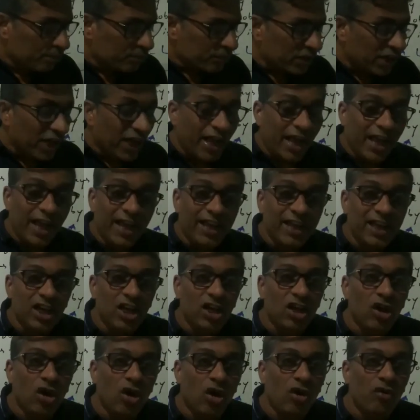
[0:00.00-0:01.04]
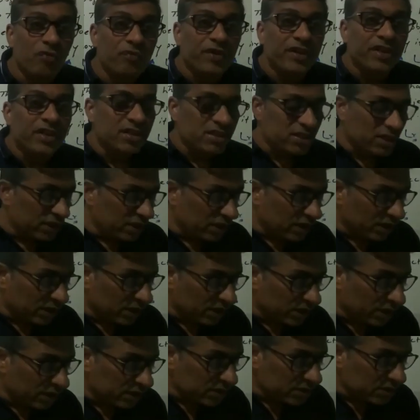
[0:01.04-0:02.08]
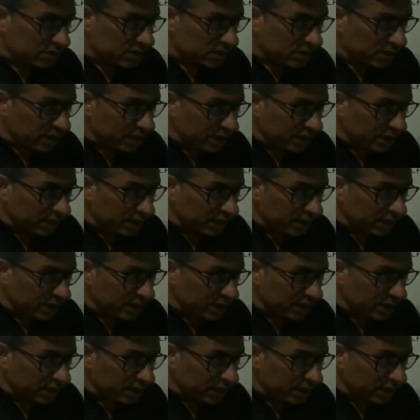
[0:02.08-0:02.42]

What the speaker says: the angle of incidence